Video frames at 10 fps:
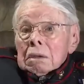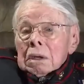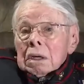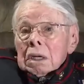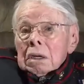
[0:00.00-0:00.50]

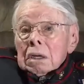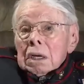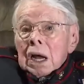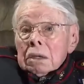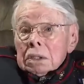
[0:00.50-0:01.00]
And then
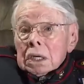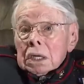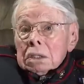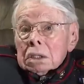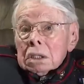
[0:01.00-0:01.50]

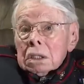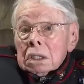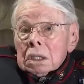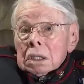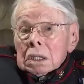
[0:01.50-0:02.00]
nowadays,
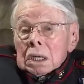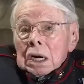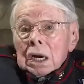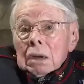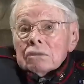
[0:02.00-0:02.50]

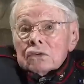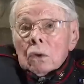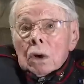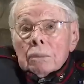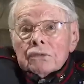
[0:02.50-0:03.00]
I am
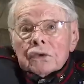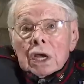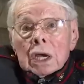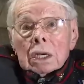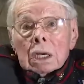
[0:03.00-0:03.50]
so
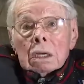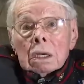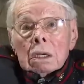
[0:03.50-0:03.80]
upset